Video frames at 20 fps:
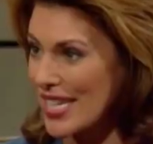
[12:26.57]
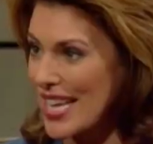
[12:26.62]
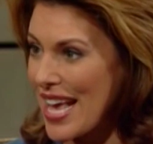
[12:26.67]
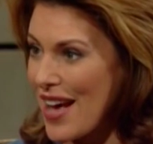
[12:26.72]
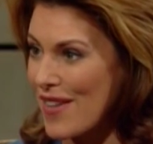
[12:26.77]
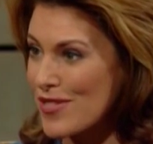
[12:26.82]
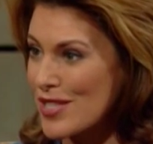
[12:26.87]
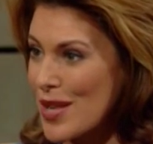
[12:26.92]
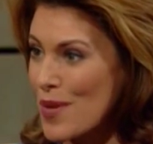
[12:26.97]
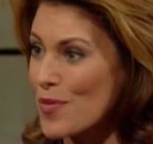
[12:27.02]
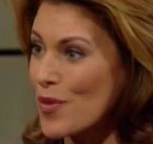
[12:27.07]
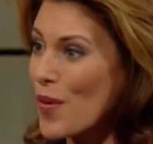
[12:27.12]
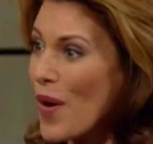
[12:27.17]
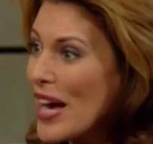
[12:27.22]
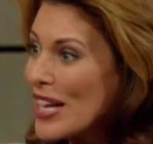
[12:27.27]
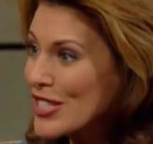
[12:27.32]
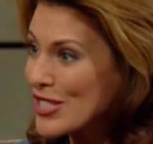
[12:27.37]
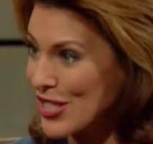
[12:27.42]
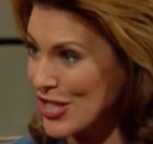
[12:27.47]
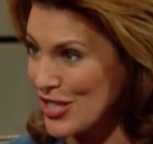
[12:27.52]
we have do? some
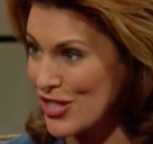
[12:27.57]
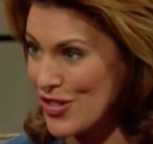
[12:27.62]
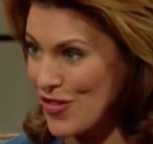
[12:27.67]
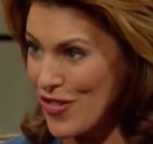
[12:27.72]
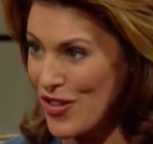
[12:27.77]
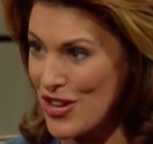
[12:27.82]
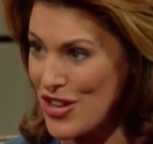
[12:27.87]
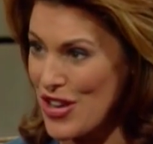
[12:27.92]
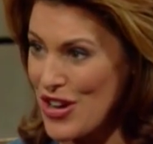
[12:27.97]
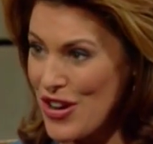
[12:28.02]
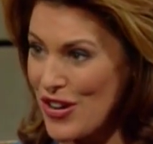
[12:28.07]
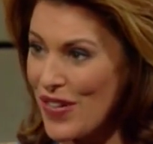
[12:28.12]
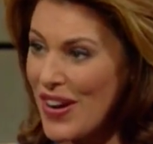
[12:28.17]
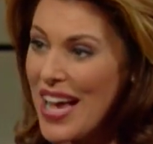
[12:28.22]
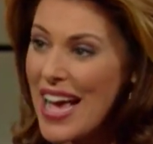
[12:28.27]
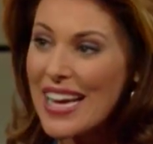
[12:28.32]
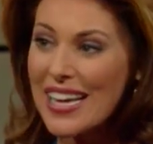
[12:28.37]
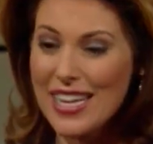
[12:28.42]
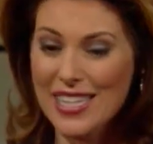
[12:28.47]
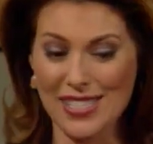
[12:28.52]
questions okay. for right. you
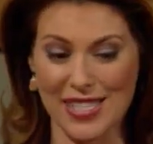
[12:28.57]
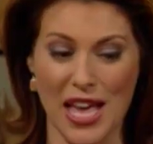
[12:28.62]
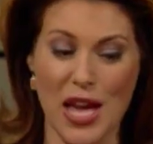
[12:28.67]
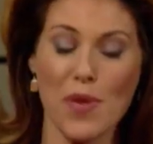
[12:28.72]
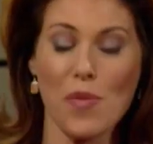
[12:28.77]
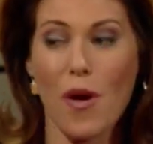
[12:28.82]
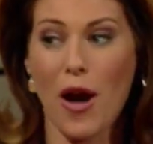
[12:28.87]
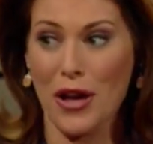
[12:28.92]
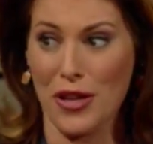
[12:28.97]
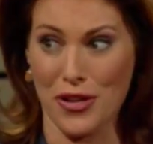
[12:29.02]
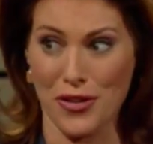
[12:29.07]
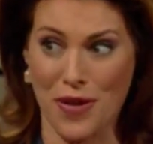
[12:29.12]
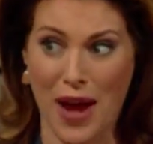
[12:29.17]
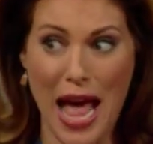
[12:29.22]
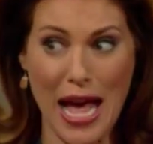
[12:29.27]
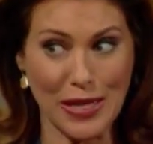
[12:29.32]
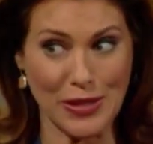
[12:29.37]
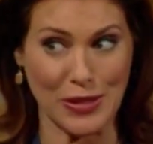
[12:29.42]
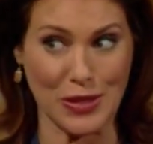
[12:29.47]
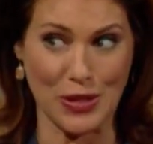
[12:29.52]
because they want your
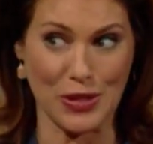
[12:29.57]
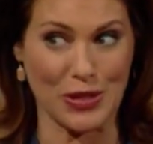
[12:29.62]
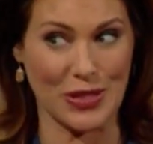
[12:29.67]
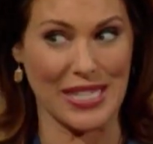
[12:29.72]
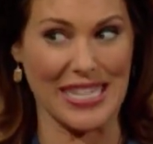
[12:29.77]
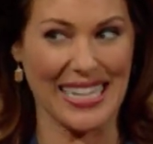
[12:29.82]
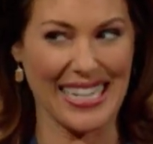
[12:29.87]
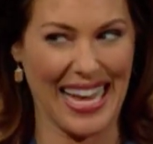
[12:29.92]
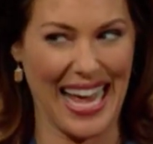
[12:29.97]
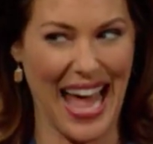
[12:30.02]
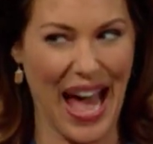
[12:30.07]
answers. All right.